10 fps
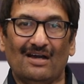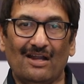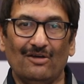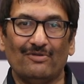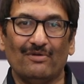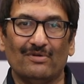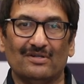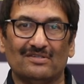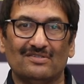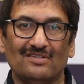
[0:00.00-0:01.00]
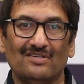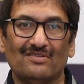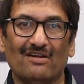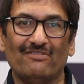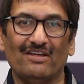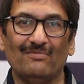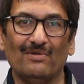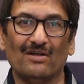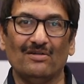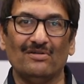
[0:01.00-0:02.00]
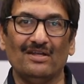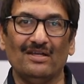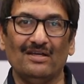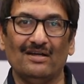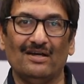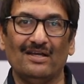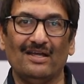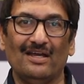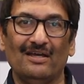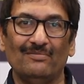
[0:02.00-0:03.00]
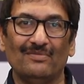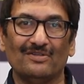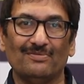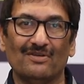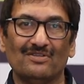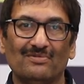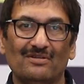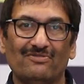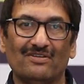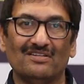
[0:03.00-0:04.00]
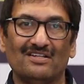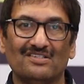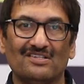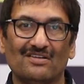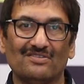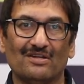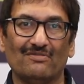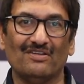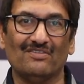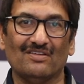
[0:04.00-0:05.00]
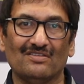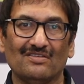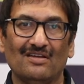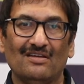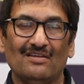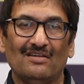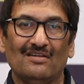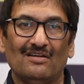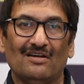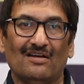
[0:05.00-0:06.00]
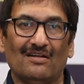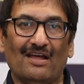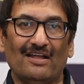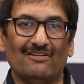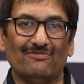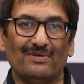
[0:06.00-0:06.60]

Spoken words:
Hello viewers, this is Ravi Magaluri. I am responsible for the digital services line of